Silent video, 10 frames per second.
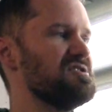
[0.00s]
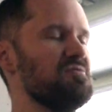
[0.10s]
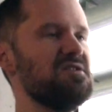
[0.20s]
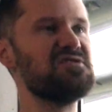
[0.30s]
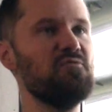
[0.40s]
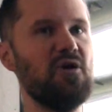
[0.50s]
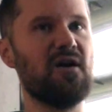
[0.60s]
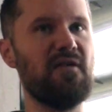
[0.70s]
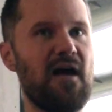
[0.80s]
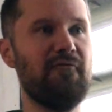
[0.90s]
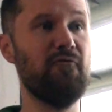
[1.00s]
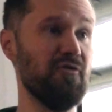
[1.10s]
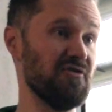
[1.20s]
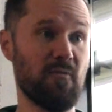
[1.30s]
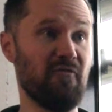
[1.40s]
And so we did some work there
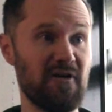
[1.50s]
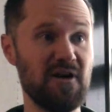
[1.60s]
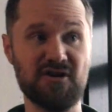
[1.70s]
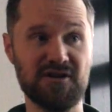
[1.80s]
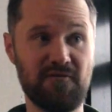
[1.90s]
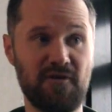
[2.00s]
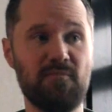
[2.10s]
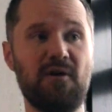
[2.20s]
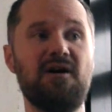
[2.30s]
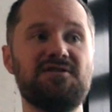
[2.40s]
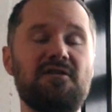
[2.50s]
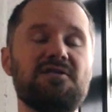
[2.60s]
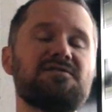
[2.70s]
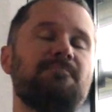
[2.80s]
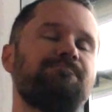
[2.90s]
for the Document Foundation, actually funded by our
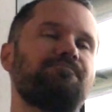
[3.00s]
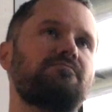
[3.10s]
donors,